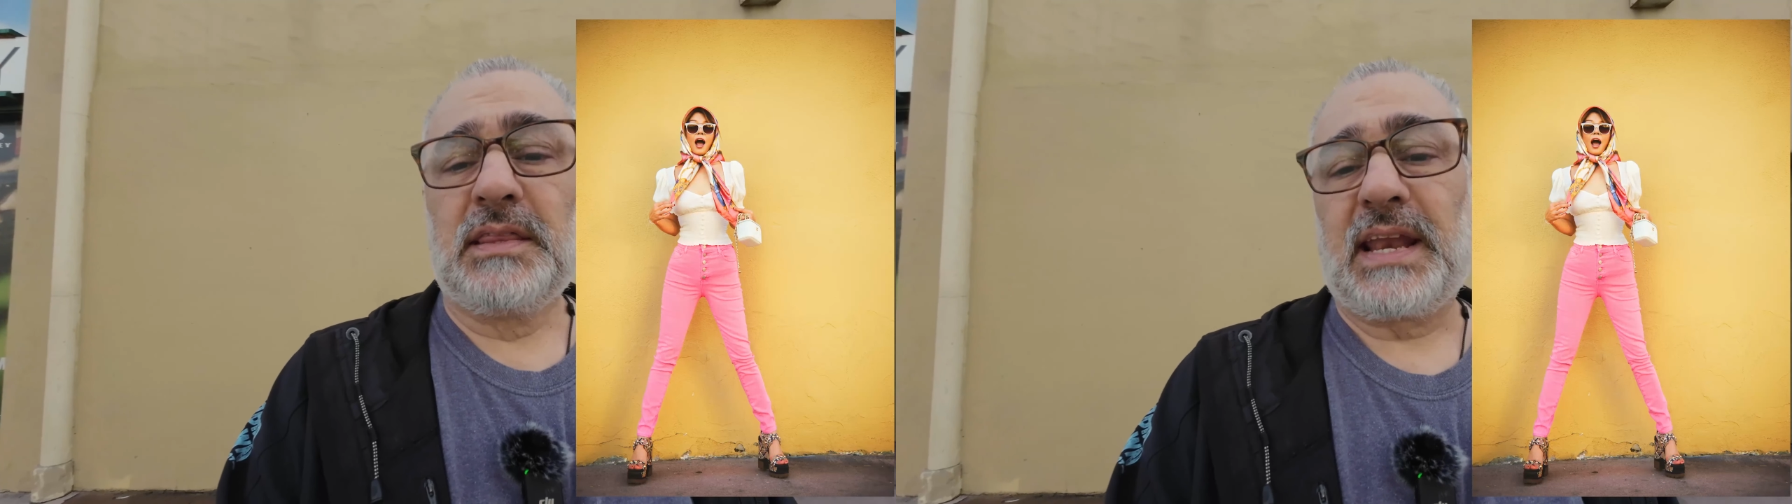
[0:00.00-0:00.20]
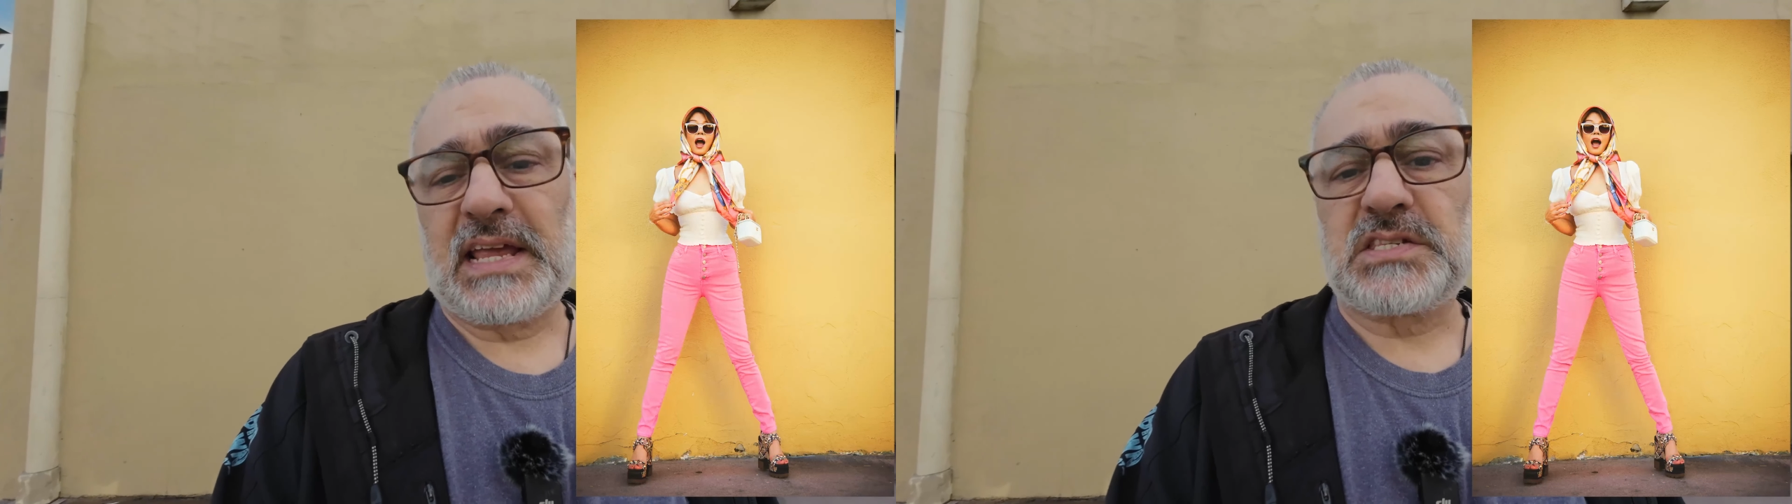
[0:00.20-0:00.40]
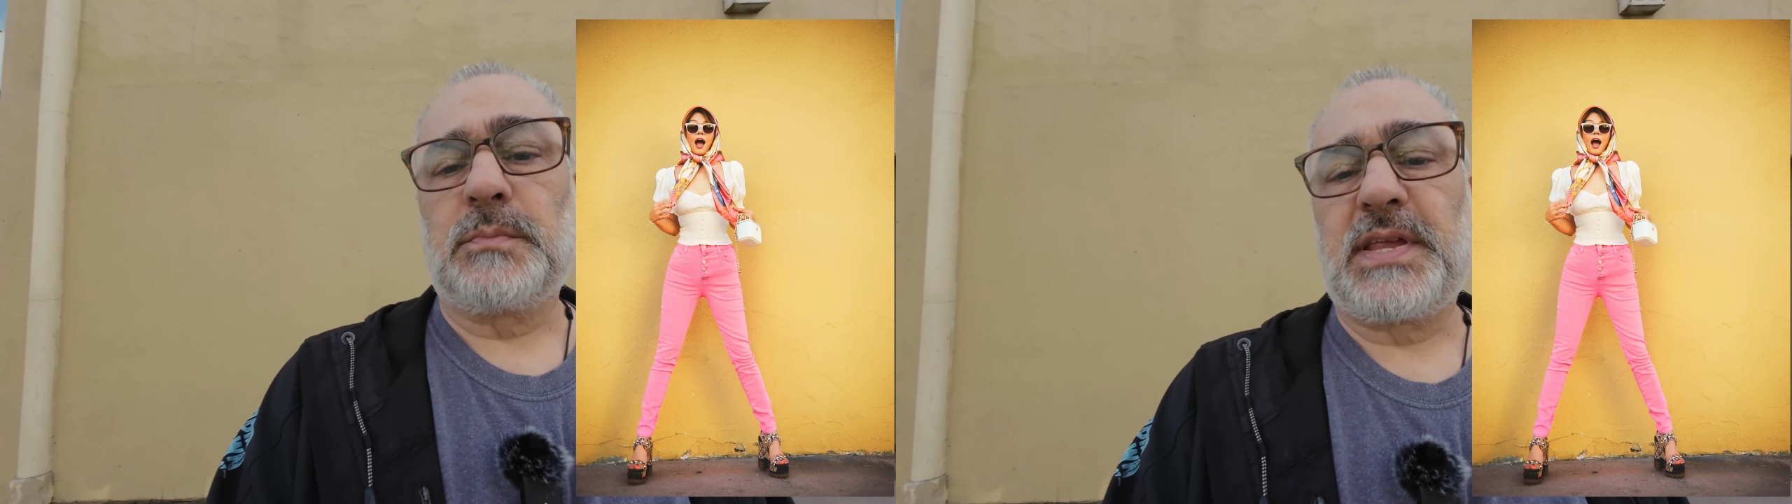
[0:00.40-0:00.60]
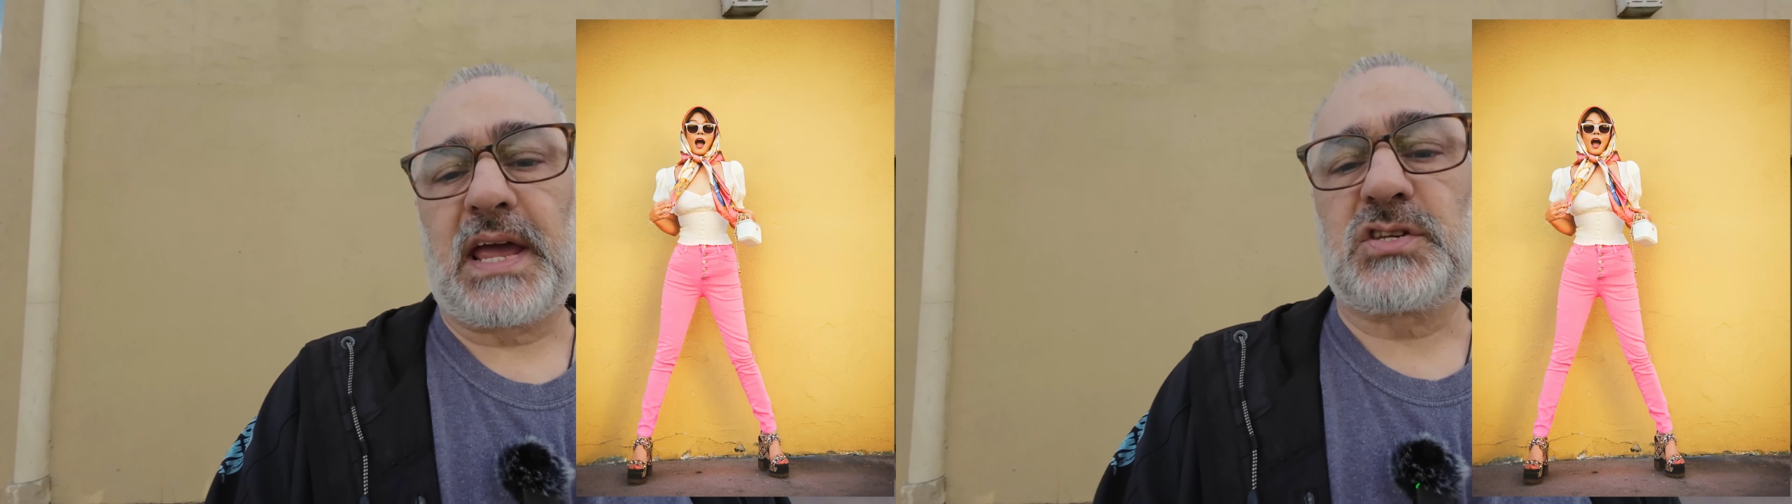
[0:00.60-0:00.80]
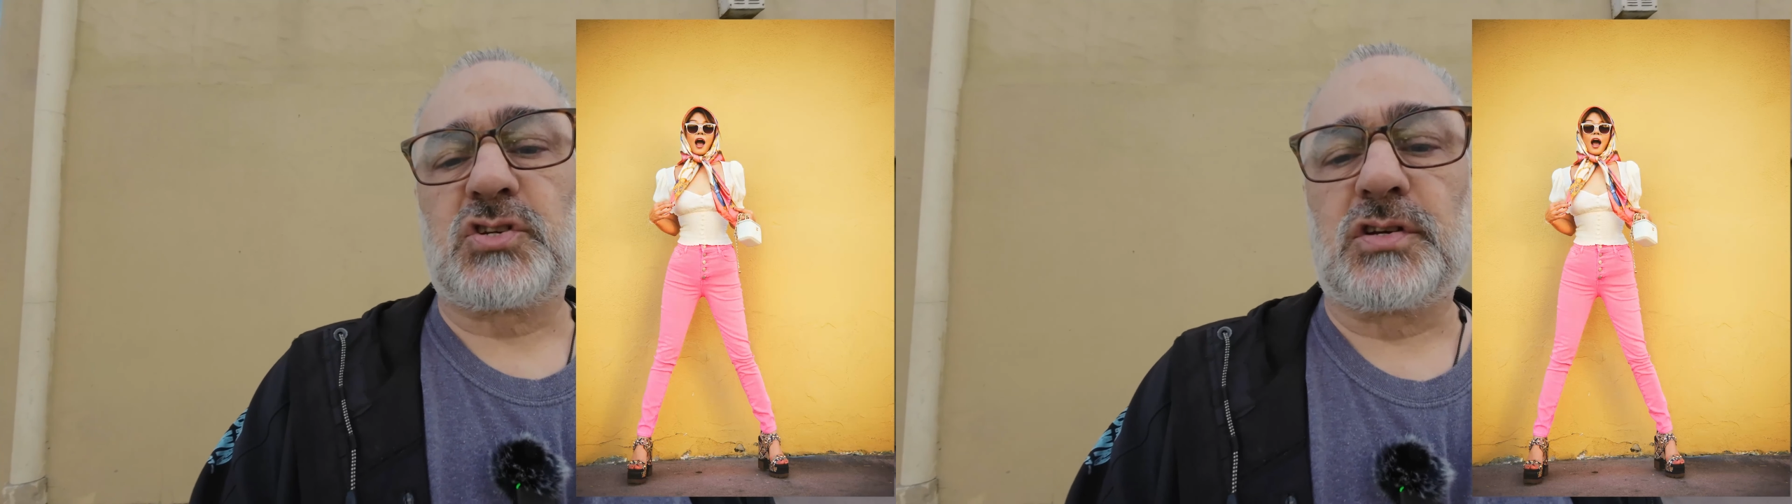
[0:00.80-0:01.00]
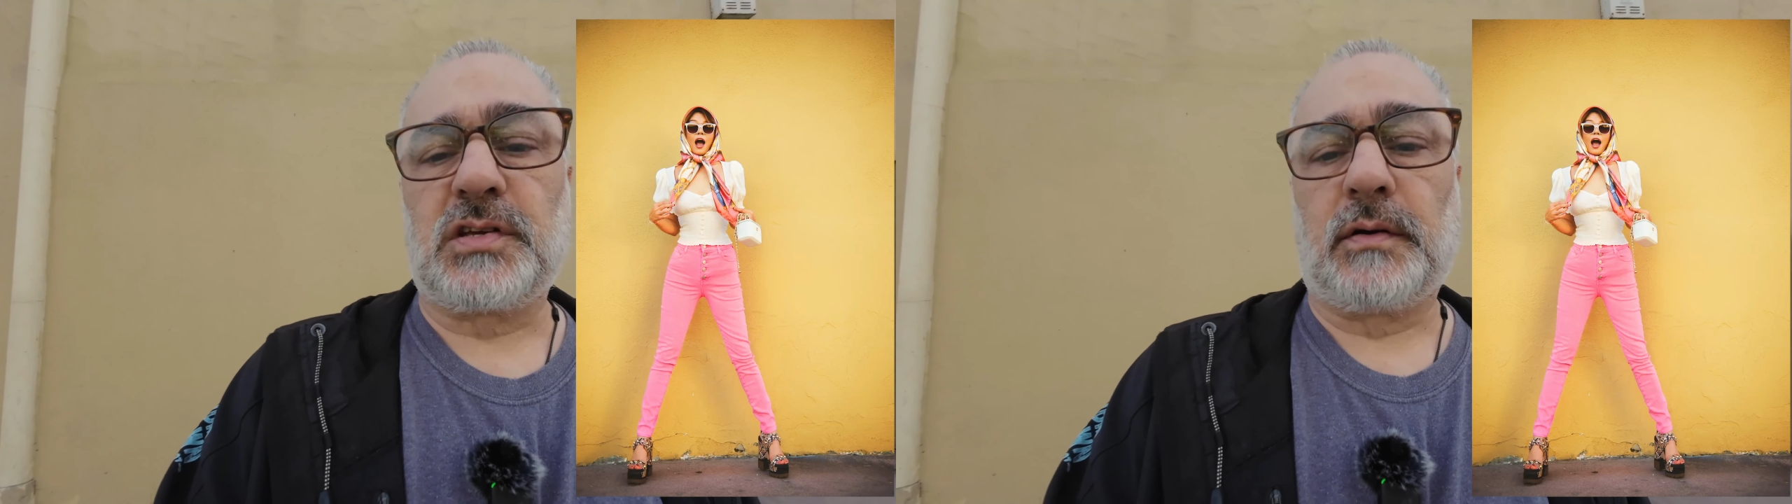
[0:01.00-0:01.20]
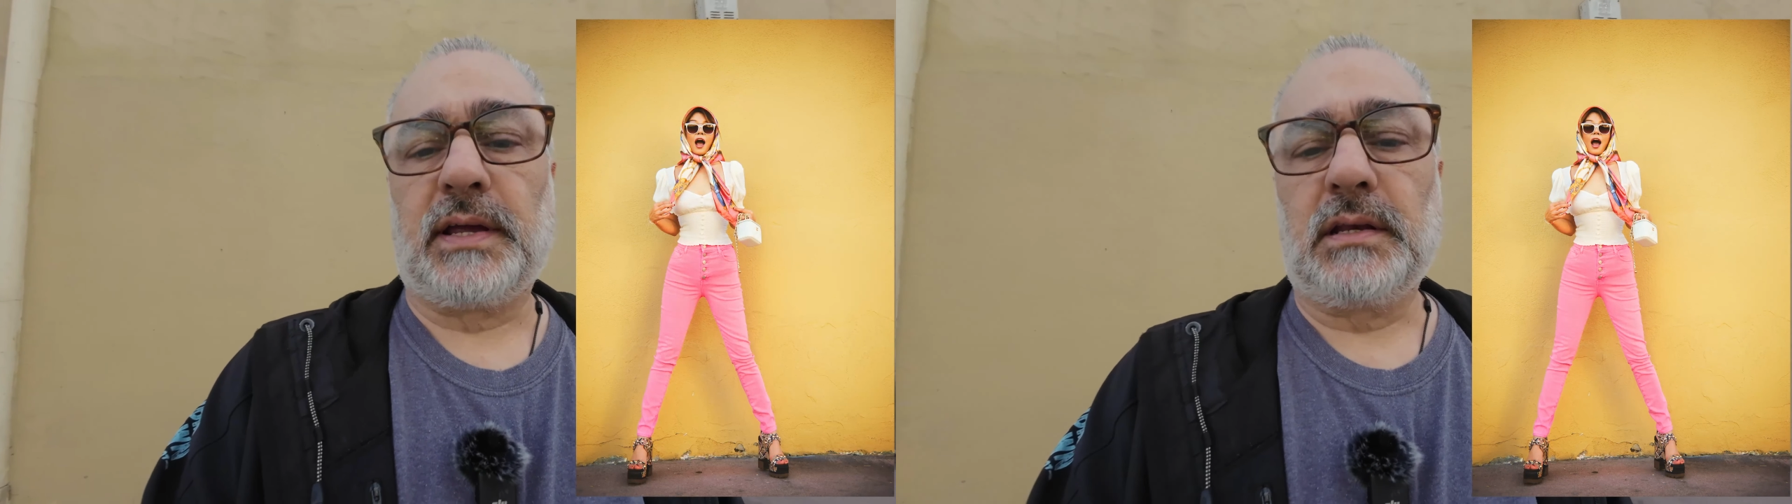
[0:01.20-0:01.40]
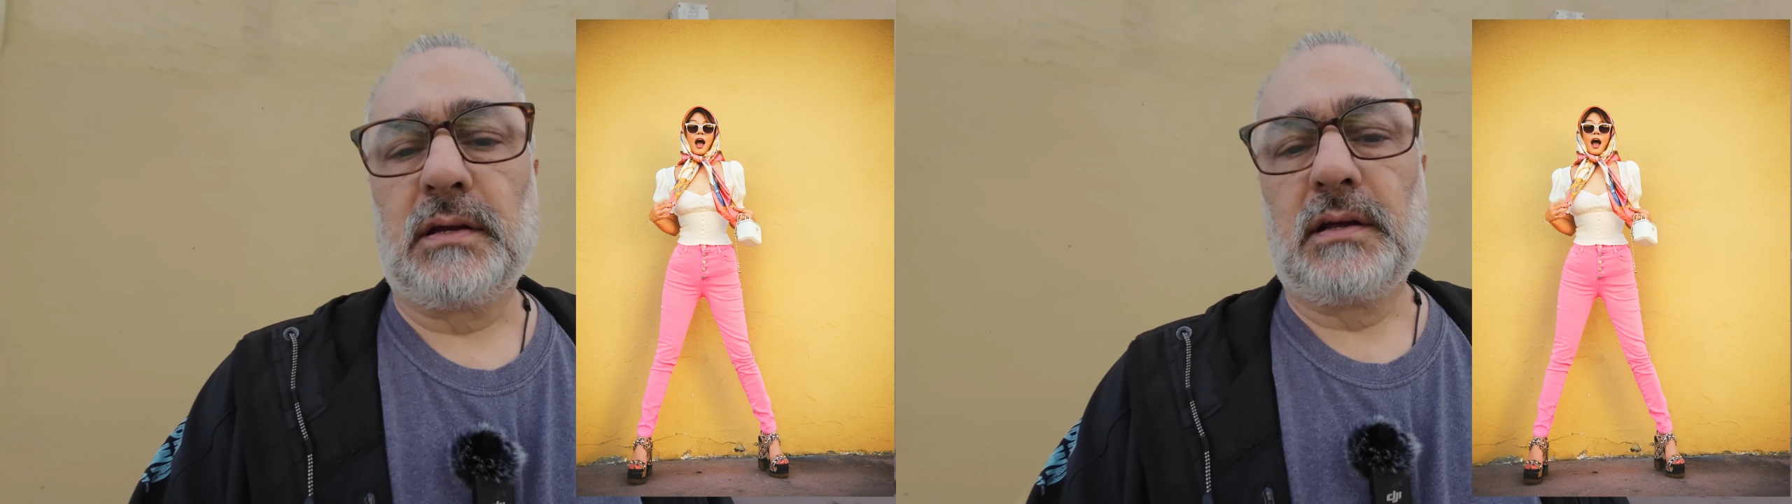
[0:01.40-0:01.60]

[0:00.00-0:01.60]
that has some texture to it.